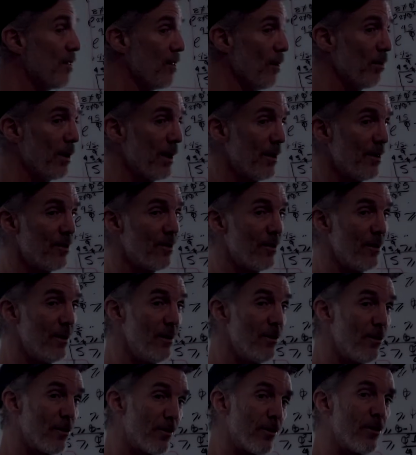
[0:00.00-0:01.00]

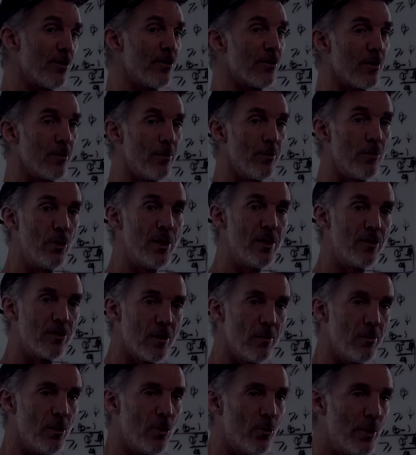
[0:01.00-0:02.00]
simplices for some
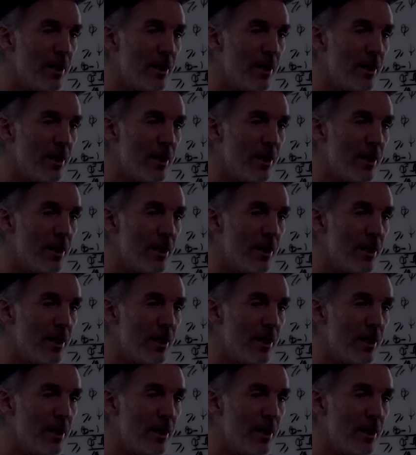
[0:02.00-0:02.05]
reasonable